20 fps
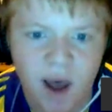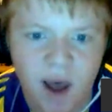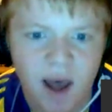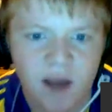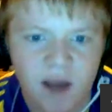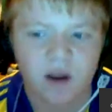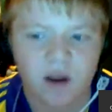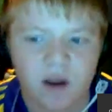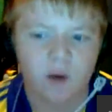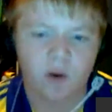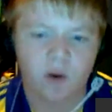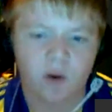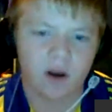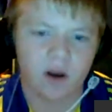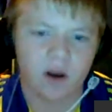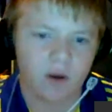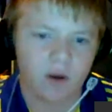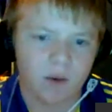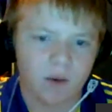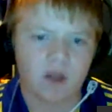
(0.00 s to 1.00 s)
what Louis was
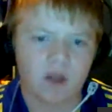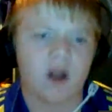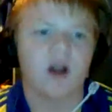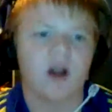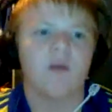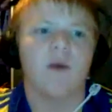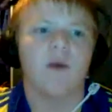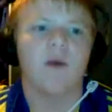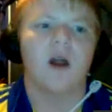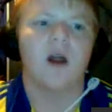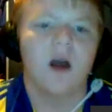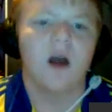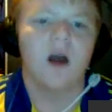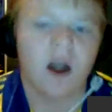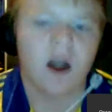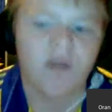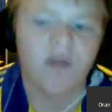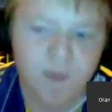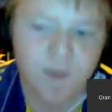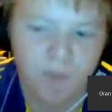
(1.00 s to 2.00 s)
talking about. I think
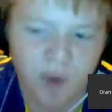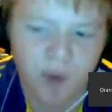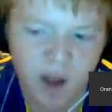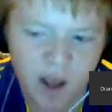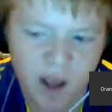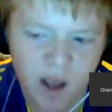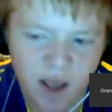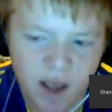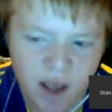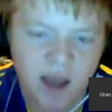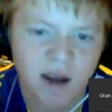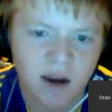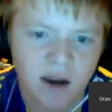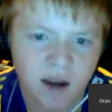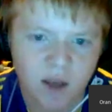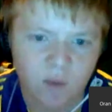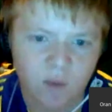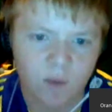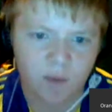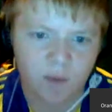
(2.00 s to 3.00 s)
bringing in Kennedy would be an
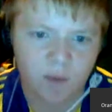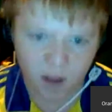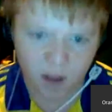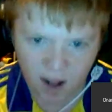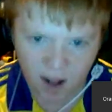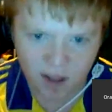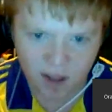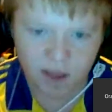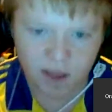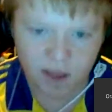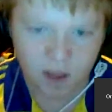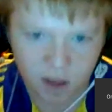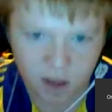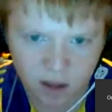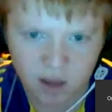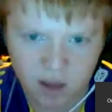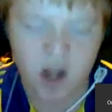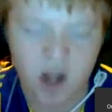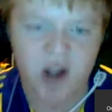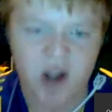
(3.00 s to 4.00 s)
excellent decision.
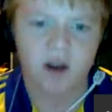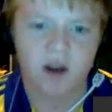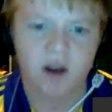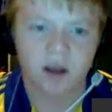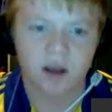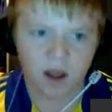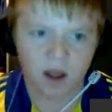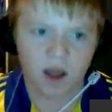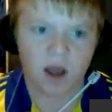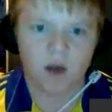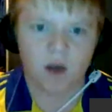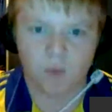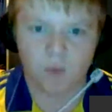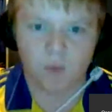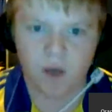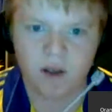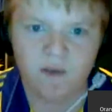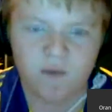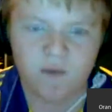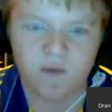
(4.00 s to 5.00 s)
We
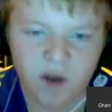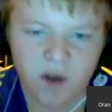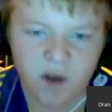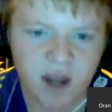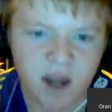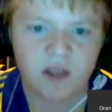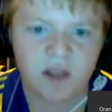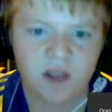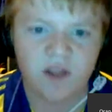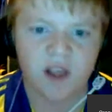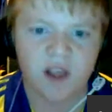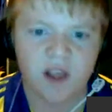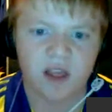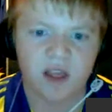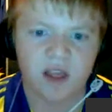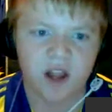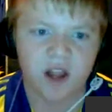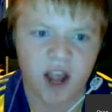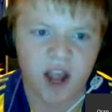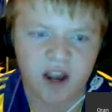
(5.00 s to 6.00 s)
needed this injection
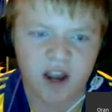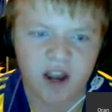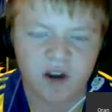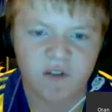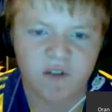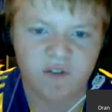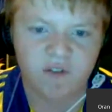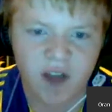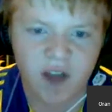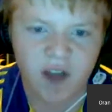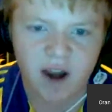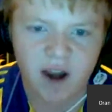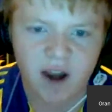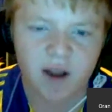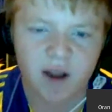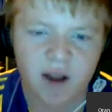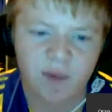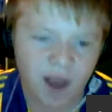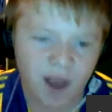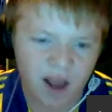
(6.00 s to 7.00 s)
of flair and pace
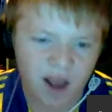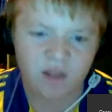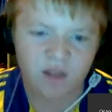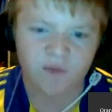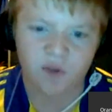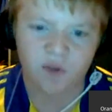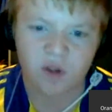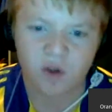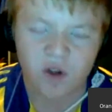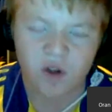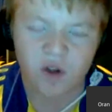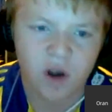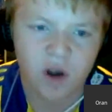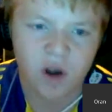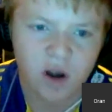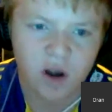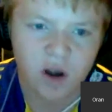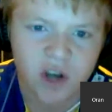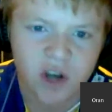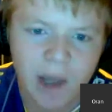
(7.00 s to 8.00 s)
for such a long time
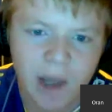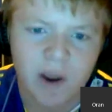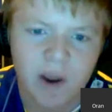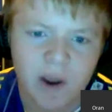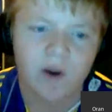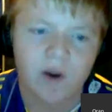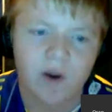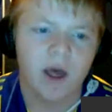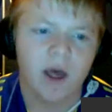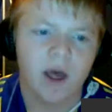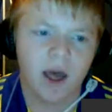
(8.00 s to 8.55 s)
now, and I